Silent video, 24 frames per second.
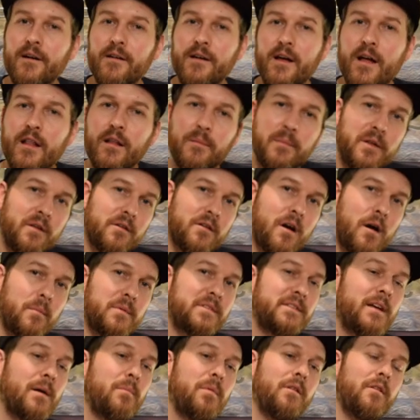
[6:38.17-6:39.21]
Let me know in the
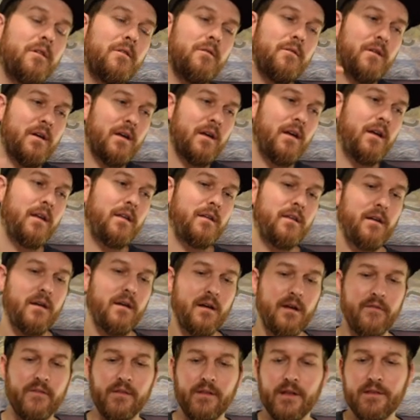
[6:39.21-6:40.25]
comments down below, and uh,
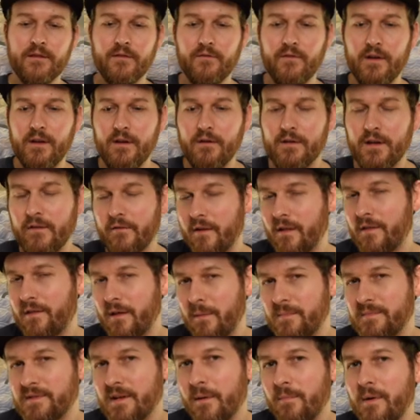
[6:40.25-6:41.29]
if you like the video, give it a
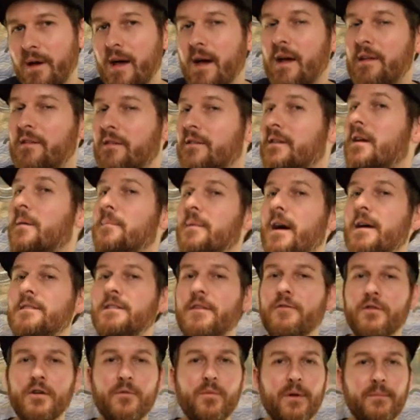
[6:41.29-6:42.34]
thumbs up. Until next time, guys,
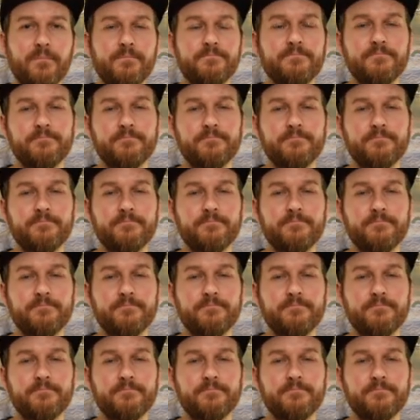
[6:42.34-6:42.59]
have a good one.